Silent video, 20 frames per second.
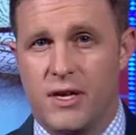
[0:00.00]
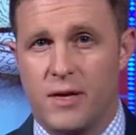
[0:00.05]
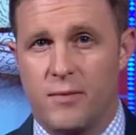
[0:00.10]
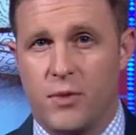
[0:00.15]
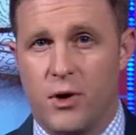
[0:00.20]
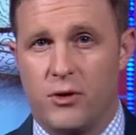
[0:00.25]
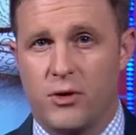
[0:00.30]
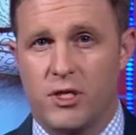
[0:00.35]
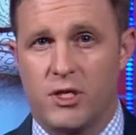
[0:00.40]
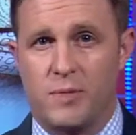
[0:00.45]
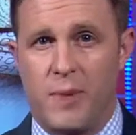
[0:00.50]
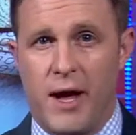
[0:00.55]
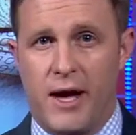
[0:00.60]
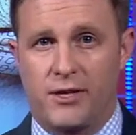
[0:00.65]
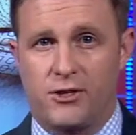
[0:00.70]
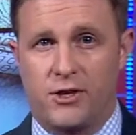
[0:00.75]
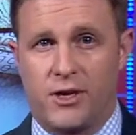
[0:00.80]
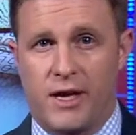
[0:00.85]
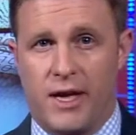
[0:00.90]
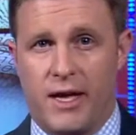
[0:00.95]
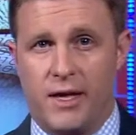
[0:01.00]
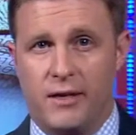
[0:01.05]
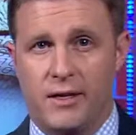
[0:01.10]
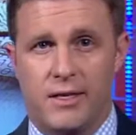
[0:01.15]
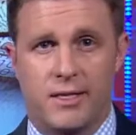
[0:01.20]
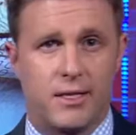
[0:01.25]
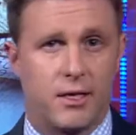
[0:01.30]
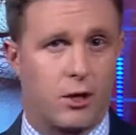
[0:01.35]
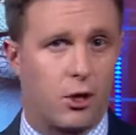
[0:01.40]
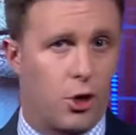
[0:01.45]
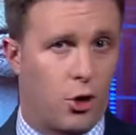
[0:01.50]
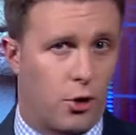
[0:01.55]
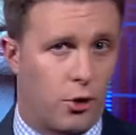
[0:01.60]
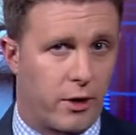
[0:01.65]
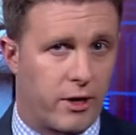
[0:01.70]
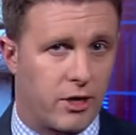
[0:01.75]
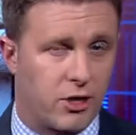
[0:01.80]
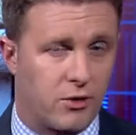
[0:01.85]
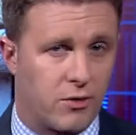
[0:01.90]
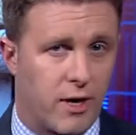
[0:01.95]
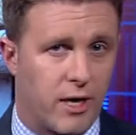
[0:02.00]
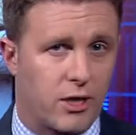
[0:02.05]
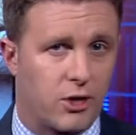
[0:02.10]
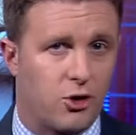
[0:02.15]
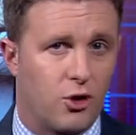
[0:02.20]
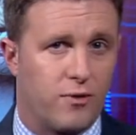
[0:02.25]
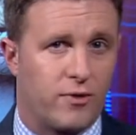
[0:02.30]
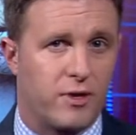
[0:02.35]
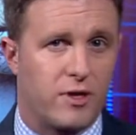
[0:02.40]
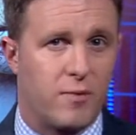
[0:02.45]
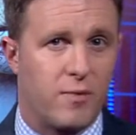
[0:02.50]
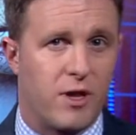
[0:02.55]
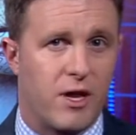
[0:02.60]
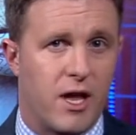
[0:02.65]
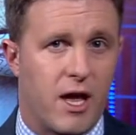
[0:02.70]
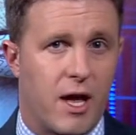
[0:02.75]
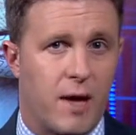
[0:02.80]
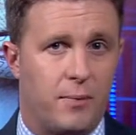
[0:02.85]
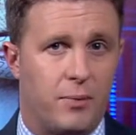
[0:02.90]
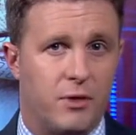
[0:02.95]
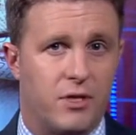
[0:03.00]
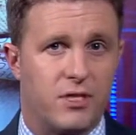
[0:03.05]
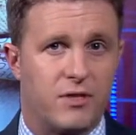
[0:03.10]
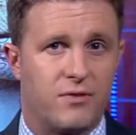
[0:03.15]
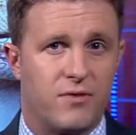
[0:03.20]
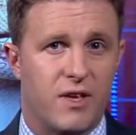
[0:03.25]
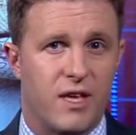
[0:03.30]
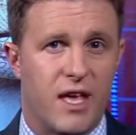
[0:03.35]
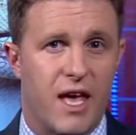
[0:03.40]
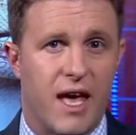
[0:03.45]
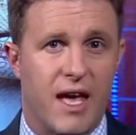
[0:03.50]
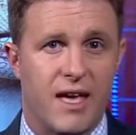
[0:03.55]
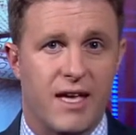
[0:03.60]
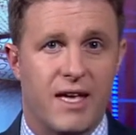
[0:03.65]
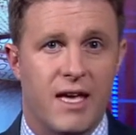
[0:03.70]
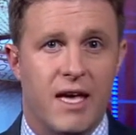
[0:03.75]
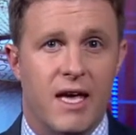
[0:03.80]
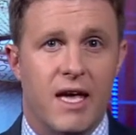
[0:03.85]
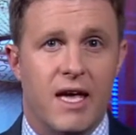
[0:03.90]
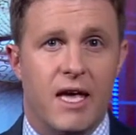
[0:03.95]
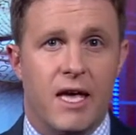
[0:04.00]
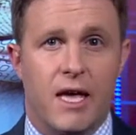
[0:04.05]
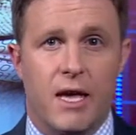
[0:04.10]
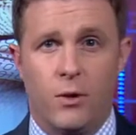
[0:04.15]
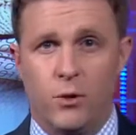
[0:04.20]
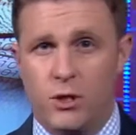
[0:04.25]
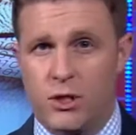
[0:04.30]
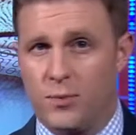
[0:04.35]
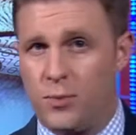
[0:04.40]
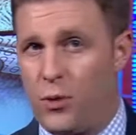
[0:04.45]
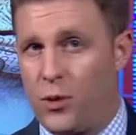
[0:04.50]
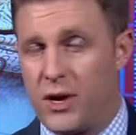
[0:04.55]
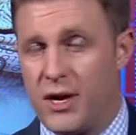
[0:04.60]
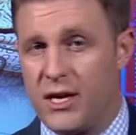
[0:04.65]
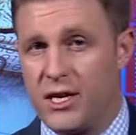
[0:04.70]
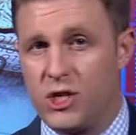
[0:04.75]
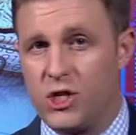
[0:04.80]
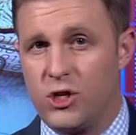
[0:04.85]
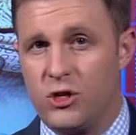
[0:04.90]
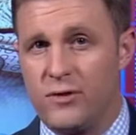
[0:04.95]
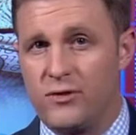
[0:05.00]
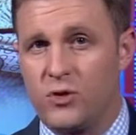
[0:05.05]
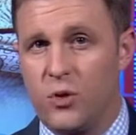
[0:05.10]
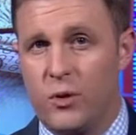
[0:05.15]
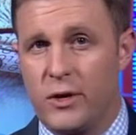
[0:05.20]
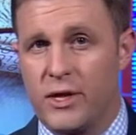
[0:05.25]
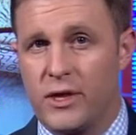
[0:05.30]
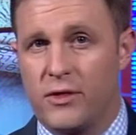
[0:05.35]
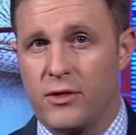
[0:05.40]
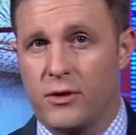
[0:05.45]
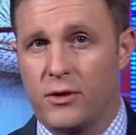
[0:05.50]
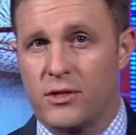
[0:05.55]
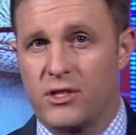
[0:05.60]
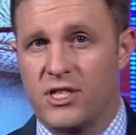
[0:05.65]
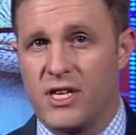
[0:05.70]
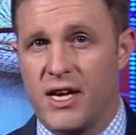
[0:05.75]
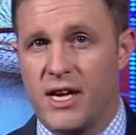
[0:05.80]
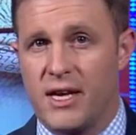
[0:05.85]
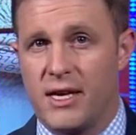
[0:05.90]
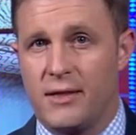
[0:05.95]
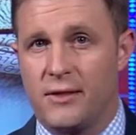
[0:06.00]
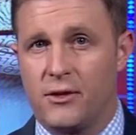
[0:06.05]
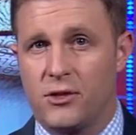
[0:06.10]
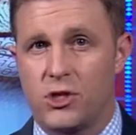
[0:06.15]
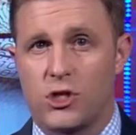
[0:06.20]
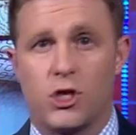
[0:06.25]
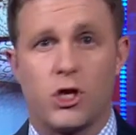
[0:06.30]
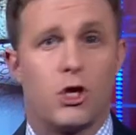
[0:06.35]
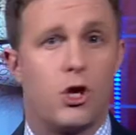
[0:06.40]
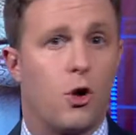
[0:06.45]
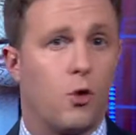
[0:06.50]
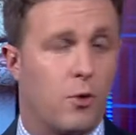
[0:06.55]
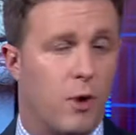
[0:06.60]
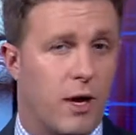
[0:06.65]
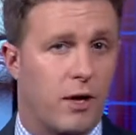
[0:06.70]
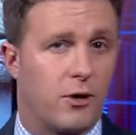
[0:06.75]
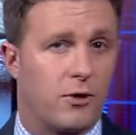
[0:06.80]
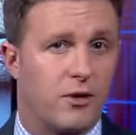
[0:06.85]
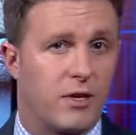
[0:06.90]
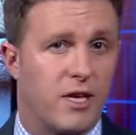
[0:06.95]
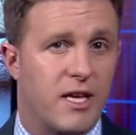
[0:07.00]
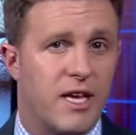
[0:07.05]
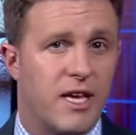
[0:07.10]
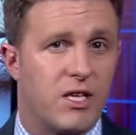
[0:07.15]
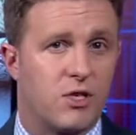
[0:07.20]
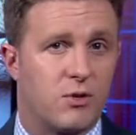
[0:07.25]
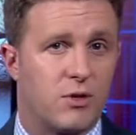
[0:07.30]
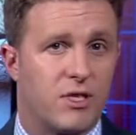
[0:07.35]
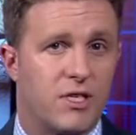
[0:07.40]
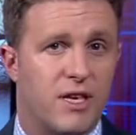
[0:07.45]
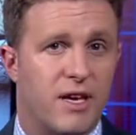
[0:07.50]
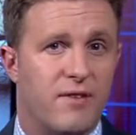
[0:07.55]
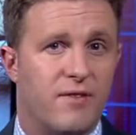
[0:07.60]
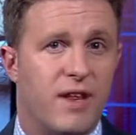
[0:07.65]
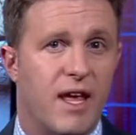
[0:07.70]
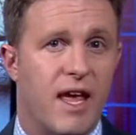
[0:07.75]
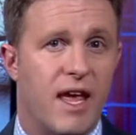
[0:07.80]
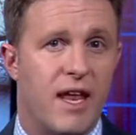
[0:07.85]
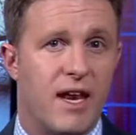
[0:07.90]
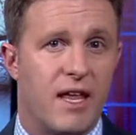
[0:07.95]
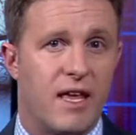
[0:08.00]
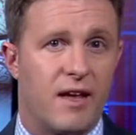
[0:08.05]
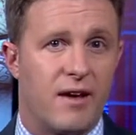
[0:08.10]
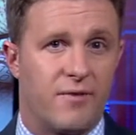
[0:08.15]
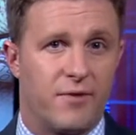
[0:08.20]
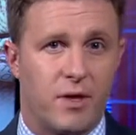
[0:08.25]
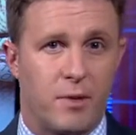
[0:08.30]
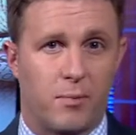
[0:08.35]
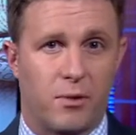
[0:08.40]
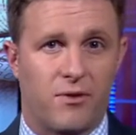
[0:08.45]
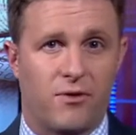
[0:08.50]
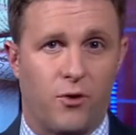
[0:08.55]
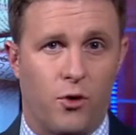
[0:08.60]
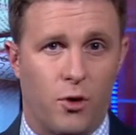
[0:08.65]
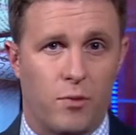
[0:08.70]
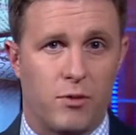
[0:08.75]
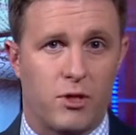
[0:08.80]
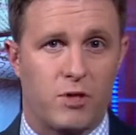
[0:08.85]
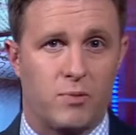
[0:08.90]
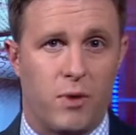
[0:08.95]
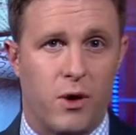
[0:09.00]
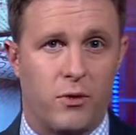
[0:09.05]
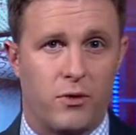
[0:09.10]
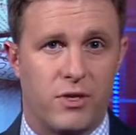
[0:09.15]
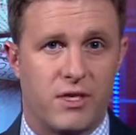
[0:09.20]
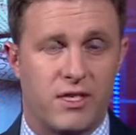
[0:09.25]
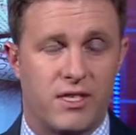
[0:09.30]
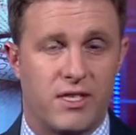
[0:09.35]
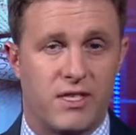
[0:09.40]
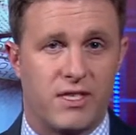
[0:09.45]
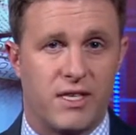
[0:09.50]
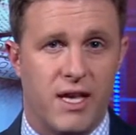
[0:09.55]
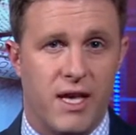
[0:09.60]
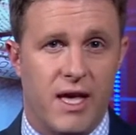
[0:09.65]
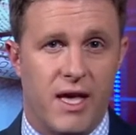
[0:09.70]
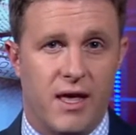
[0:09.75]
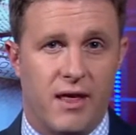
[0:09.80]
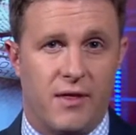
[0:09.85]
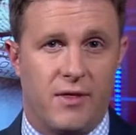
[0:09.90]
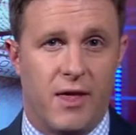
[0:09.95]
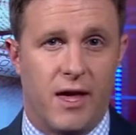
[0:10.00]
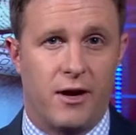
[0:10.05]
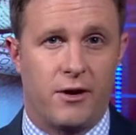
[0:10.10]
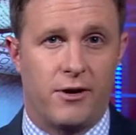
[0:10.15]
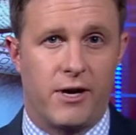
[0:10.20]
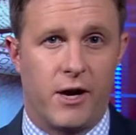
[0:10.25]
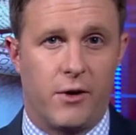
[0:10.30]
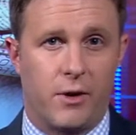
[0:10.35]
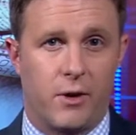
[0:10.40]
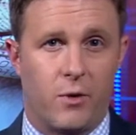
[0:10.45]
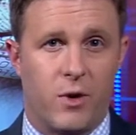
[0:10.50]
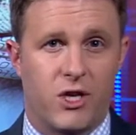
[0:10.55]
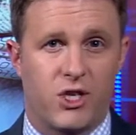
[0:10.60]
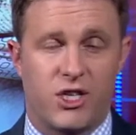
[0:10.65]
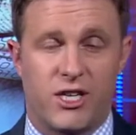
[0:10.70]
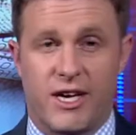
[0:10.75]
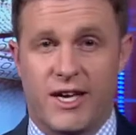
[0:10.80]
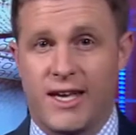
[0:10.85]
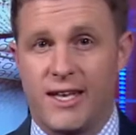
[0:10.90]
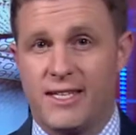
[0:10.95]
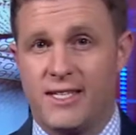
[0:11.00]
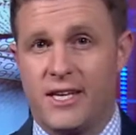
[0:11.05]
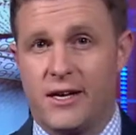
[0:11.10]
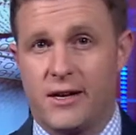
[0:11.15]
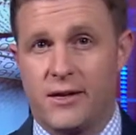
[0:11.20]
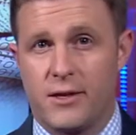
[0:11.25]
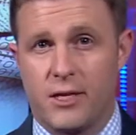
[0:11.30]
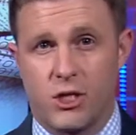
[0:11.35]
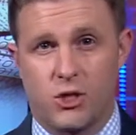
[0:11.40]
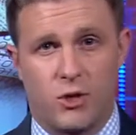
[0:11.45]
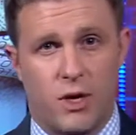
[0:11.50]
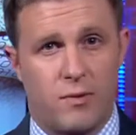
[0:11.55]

any bonus. Patrick Kelly is the current director over at the Minneapolis VA. He was appointed in June of 2013, and there's no record that he's received any of the performance bonuses that are now in question. I can tell you this